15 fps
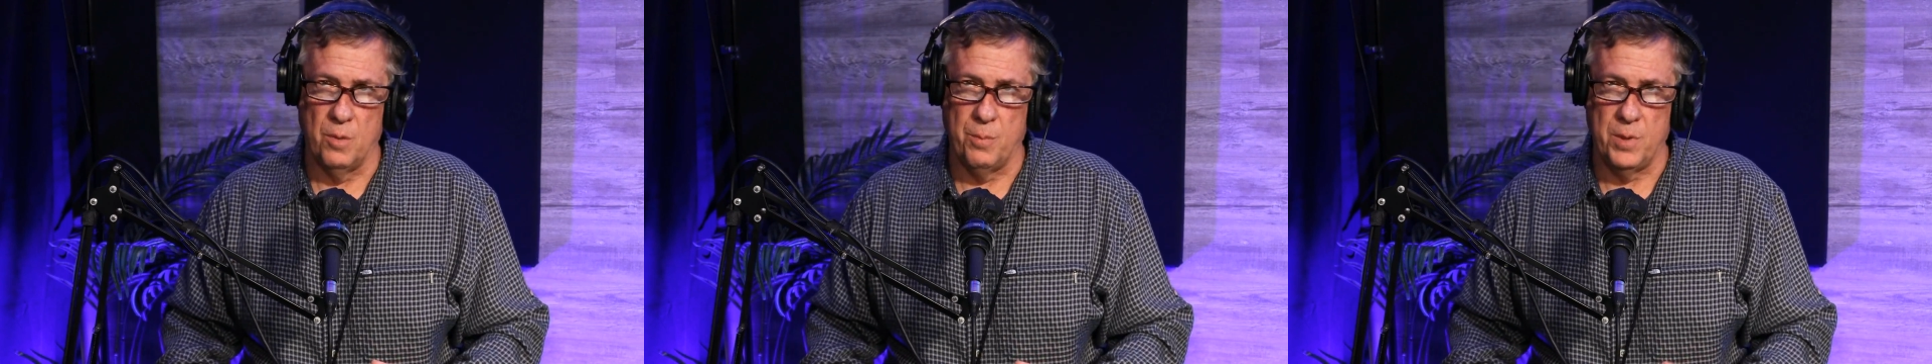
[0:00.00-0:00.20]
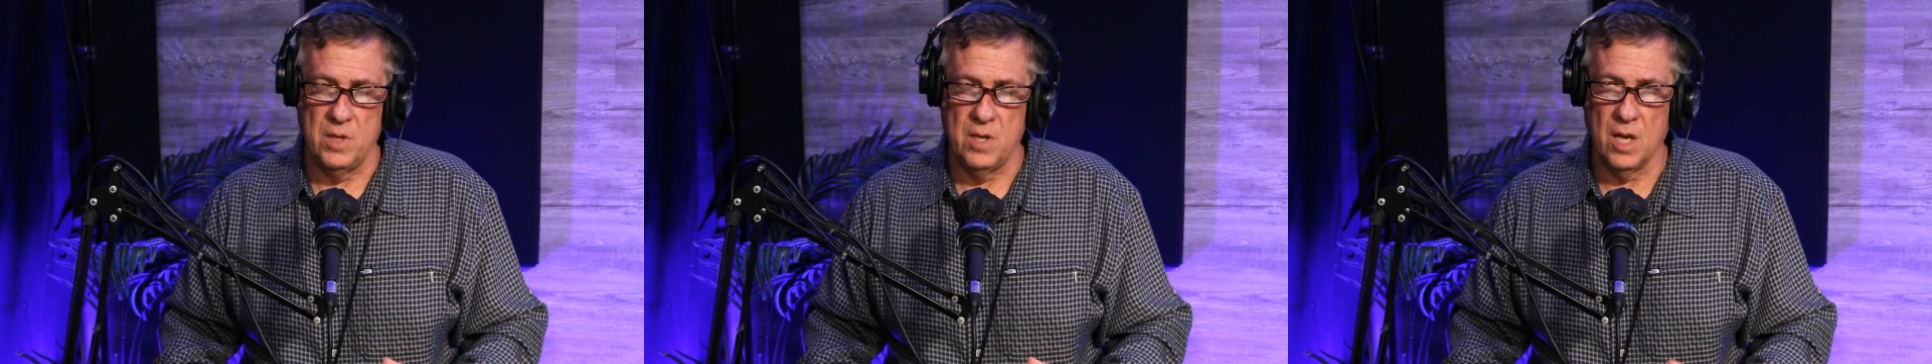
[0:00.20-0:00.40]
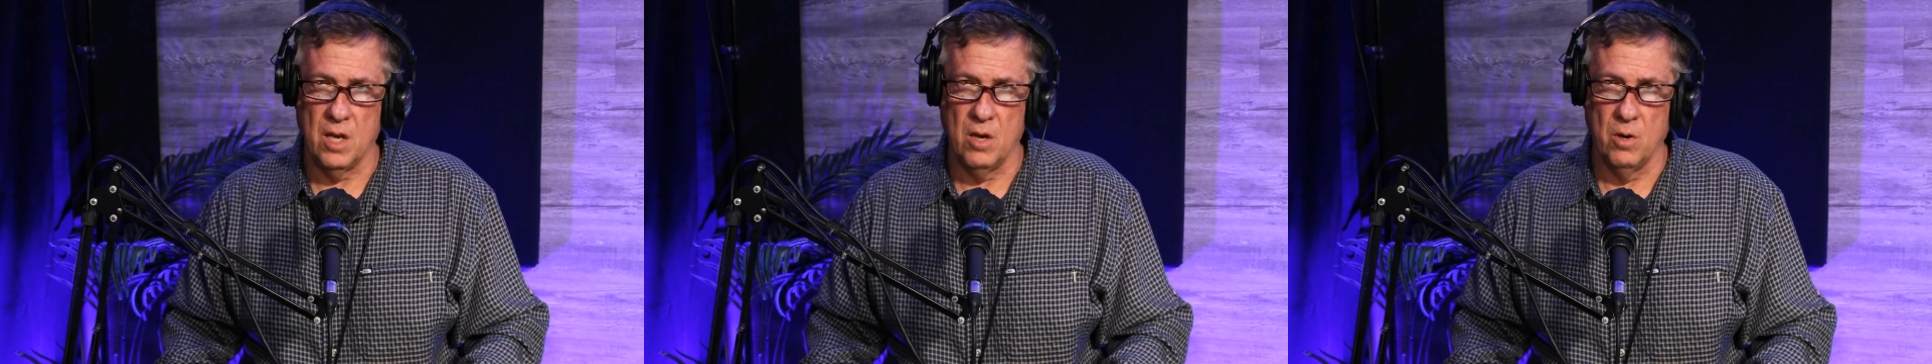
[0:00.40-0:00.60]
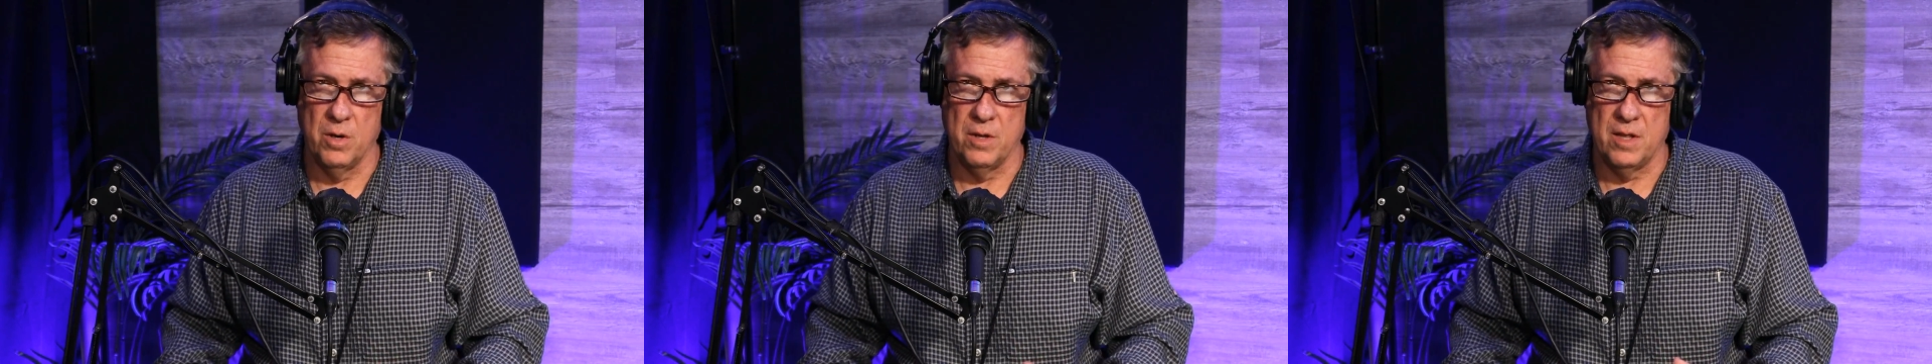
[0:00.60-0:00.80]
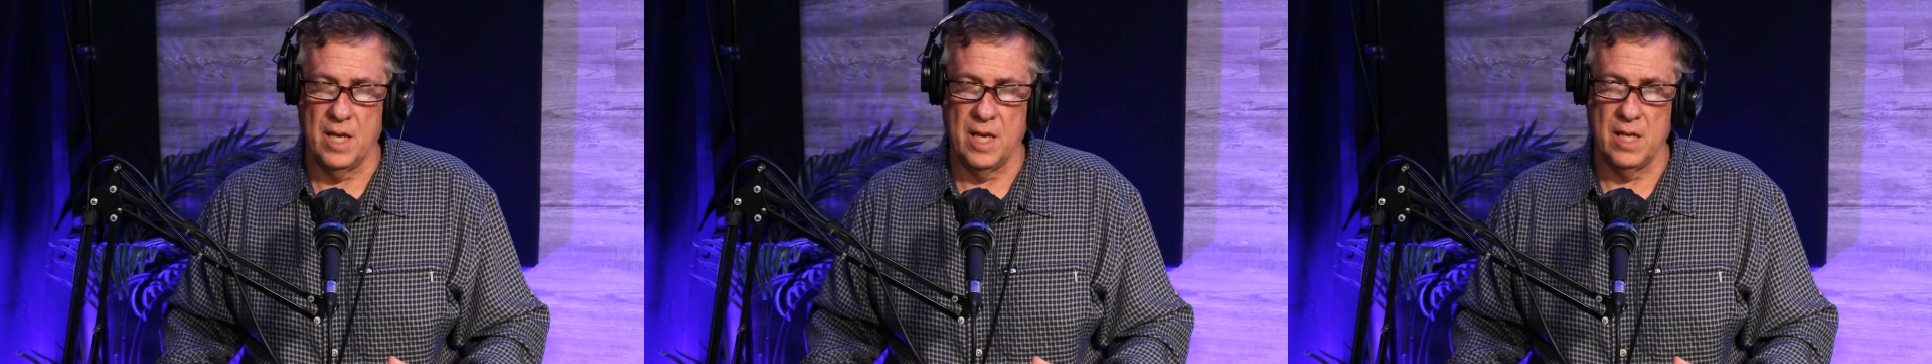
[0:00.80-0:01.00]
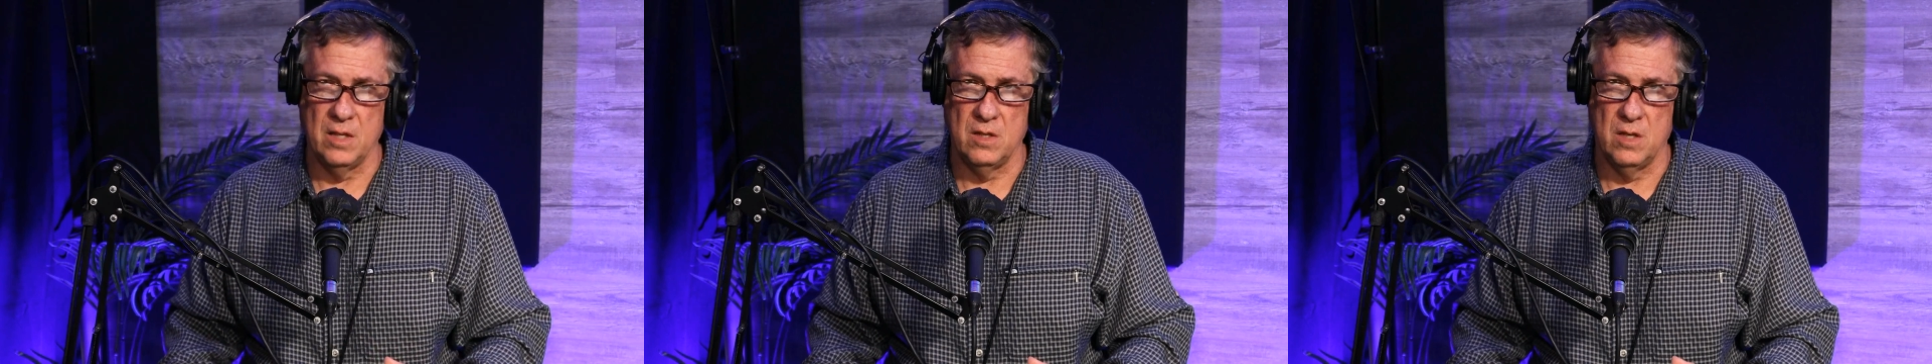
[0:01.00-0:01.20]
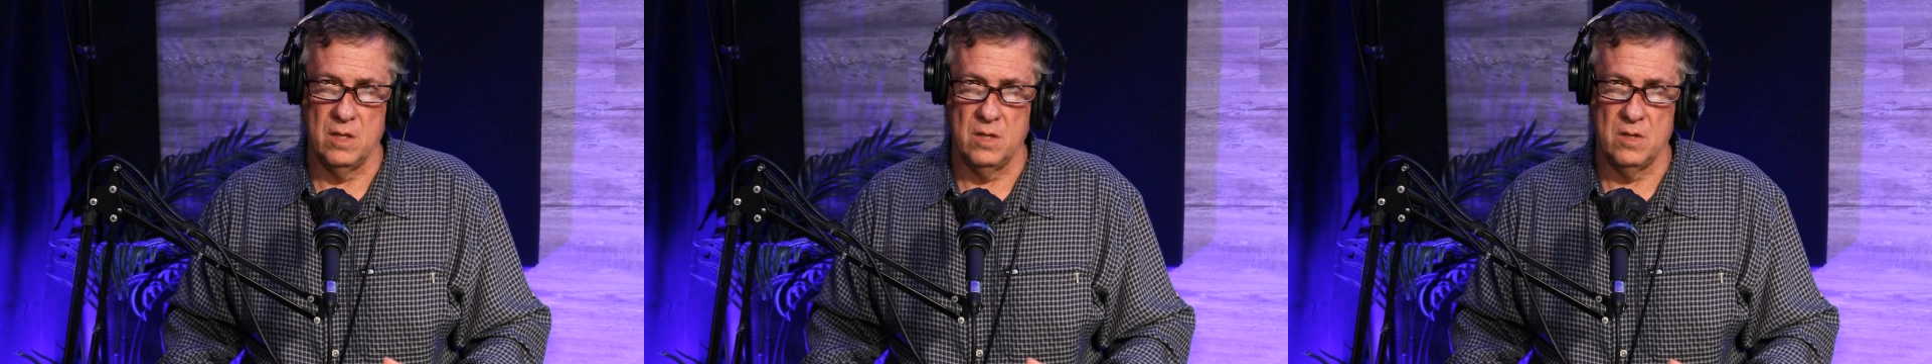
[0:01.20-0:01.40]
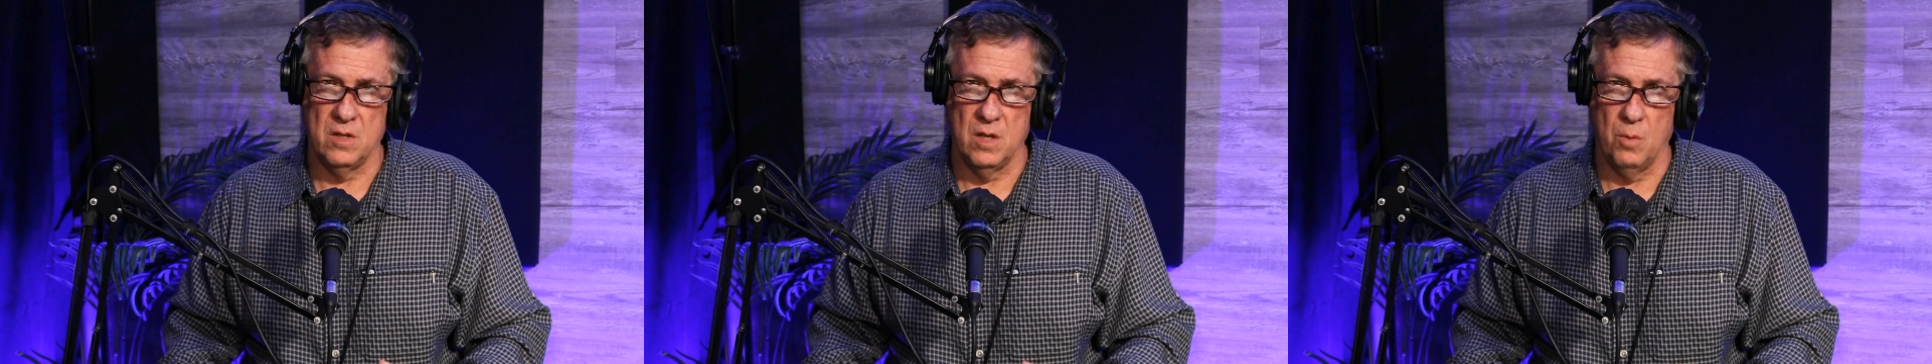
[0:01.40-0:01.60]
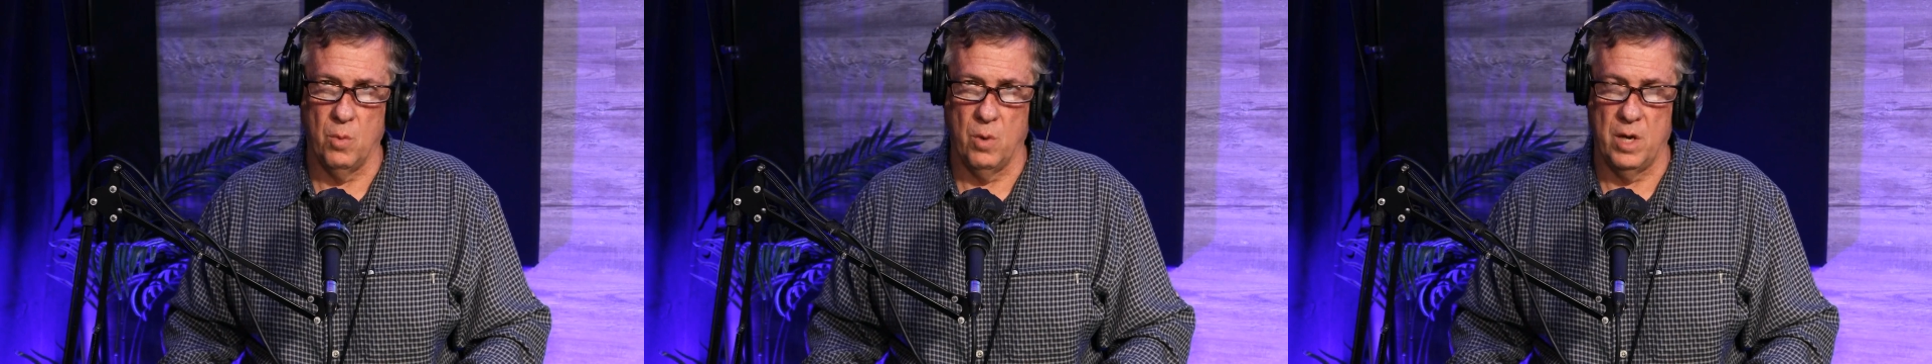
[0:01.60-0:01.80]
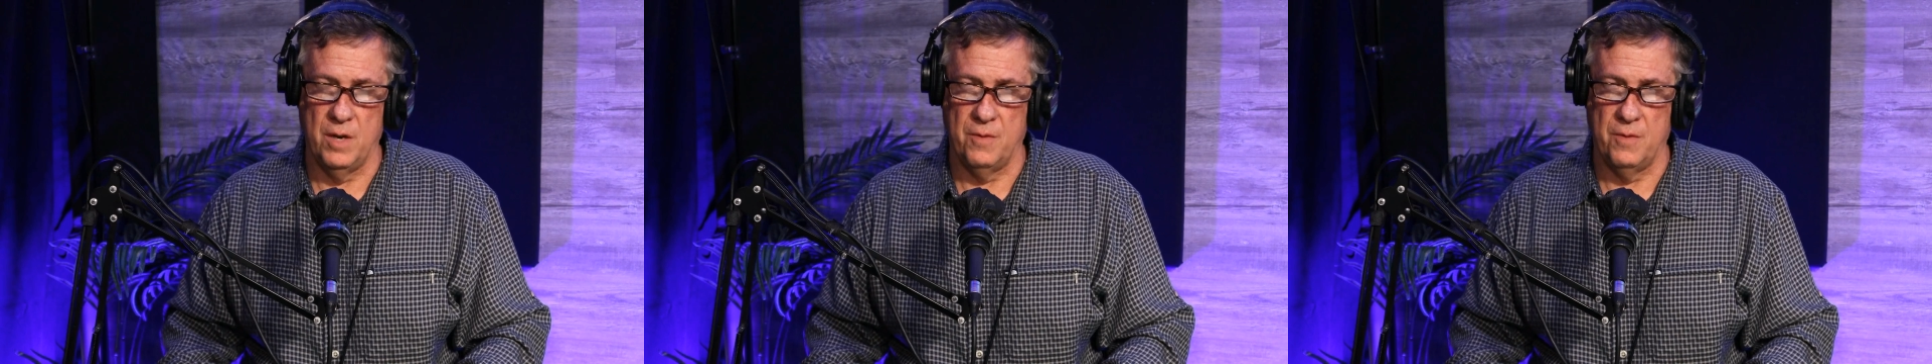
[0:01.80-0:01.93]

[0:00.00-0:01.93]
particular things that someone,